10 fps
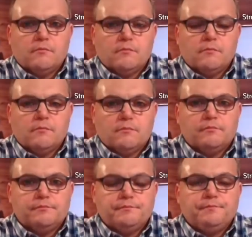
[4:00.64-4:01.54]

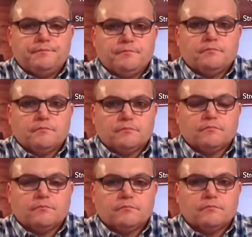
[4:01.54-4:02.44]

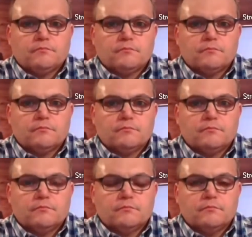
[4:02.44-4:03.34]

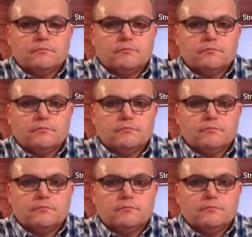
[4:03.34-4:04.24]

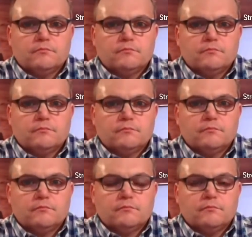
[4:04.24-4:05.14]

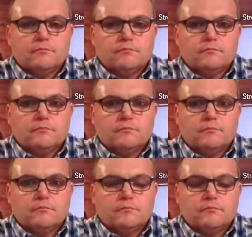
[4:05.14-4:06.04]

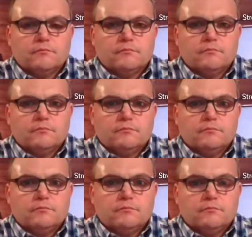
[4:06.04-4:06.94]

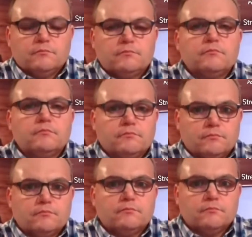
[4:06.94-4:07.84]

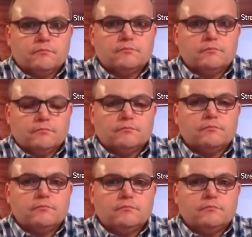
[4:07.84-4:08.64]
The person shown says nothing.